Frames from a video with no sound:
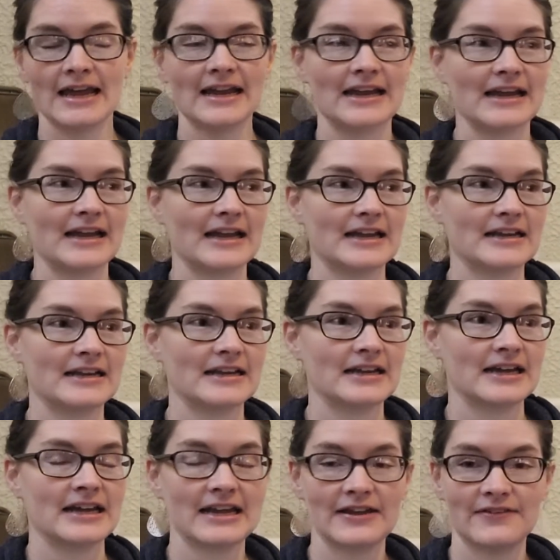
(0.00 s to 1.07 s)
And
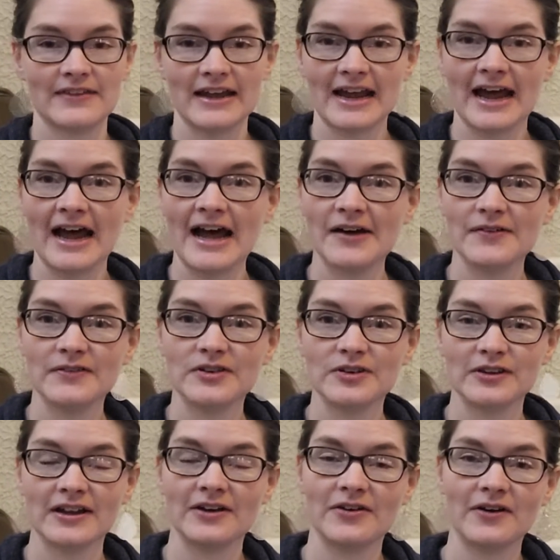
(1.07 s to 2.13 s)
if they have,
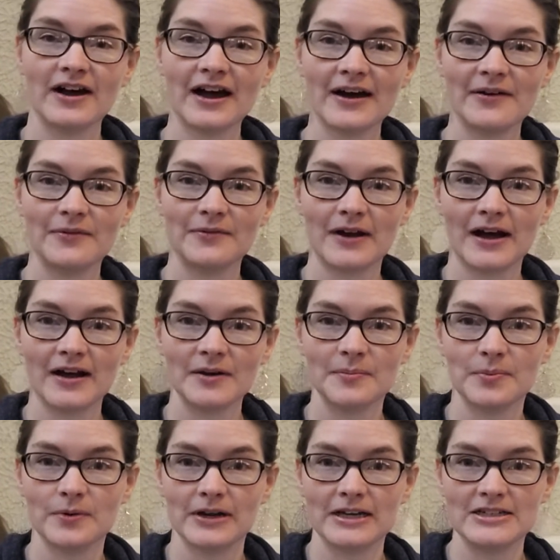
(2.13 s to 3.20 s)
do they know how a
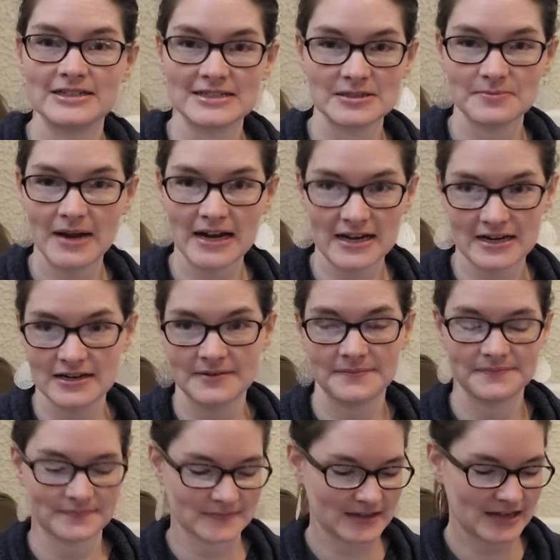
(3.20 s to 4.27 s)
rock bridge is made?
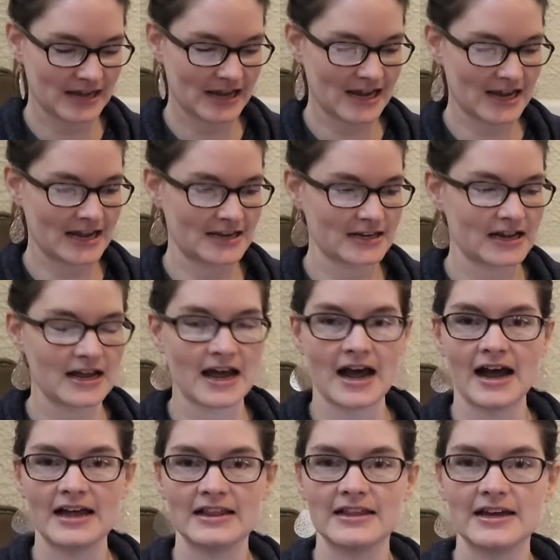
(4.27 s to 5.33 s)
And
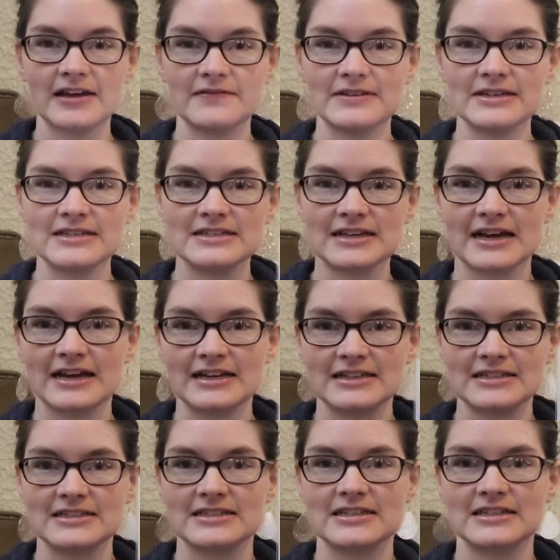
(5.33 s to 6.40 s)
I love these
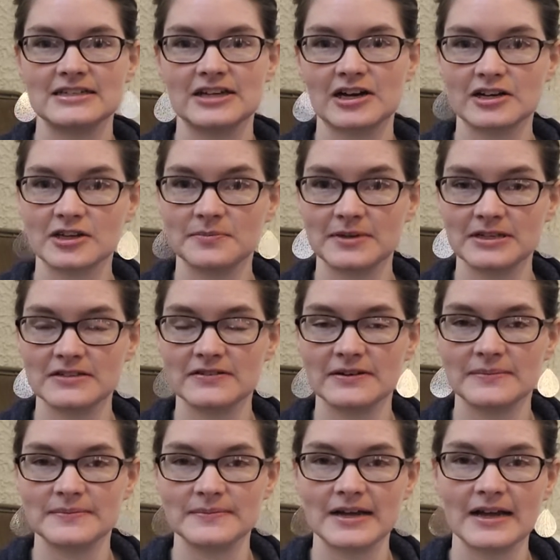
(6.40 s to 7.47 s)
science documents from
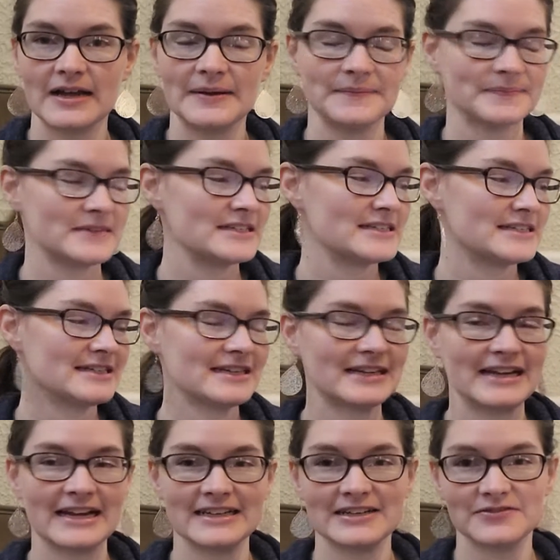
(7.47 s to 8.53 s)
um, CC
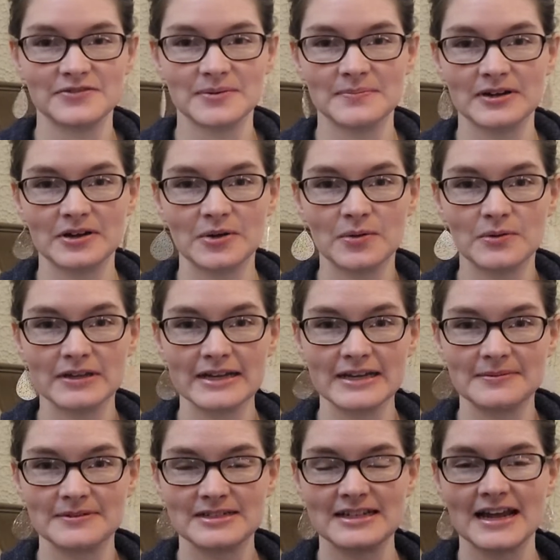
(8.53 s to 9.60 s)
Connected from
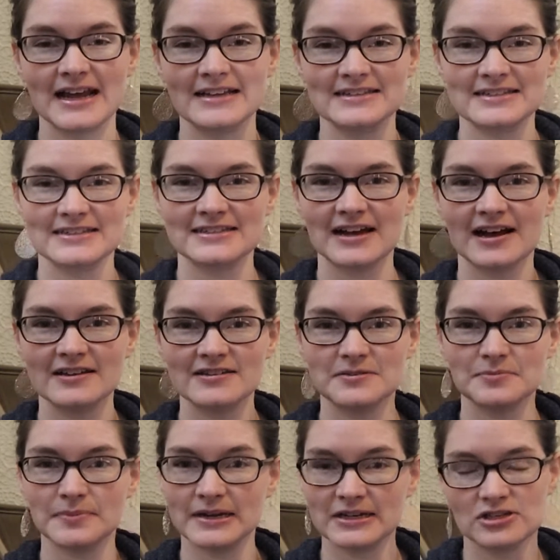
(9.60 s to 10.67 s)
Nicoleum. She has these
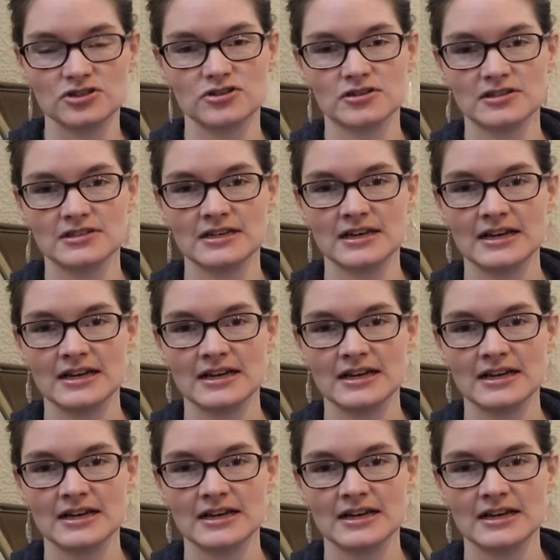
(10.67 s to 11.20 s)
awesome pictures.